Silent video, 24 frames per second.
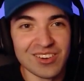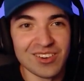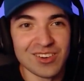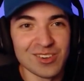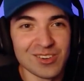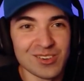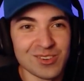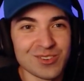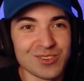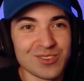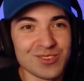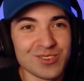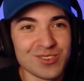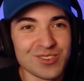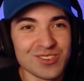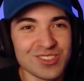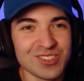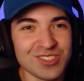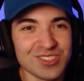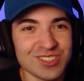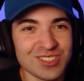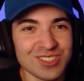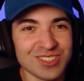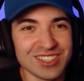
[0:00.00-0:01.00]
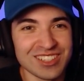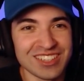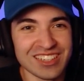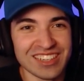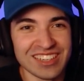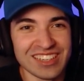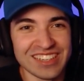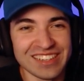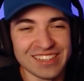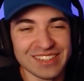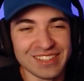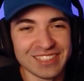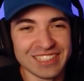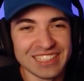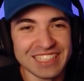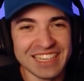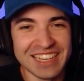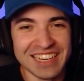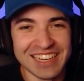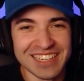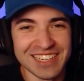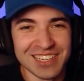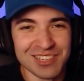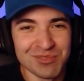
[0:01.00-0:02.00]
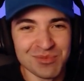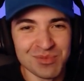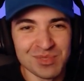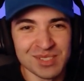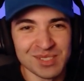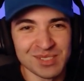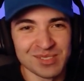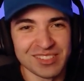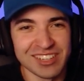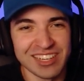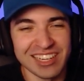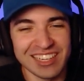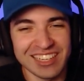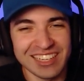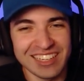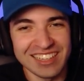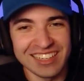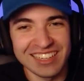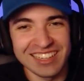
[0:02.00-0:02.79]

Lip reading: Oh, here comes Rick.